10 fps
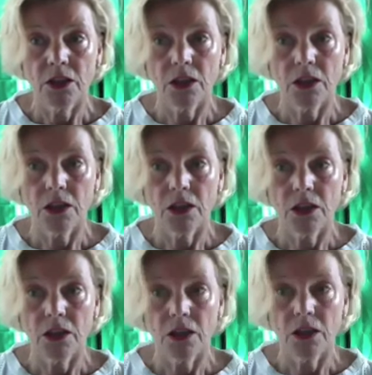
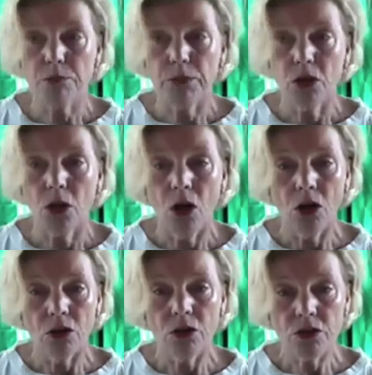It's
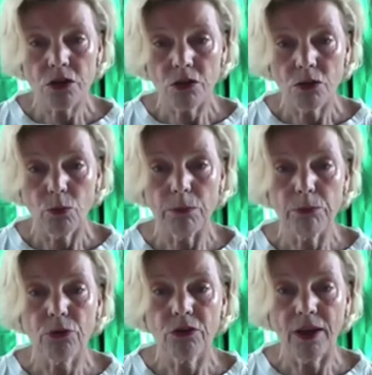because we
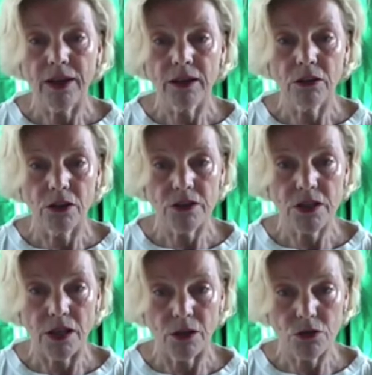protect
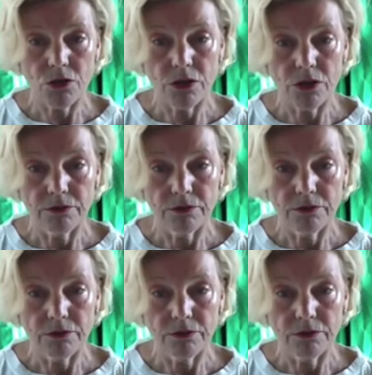ourselves.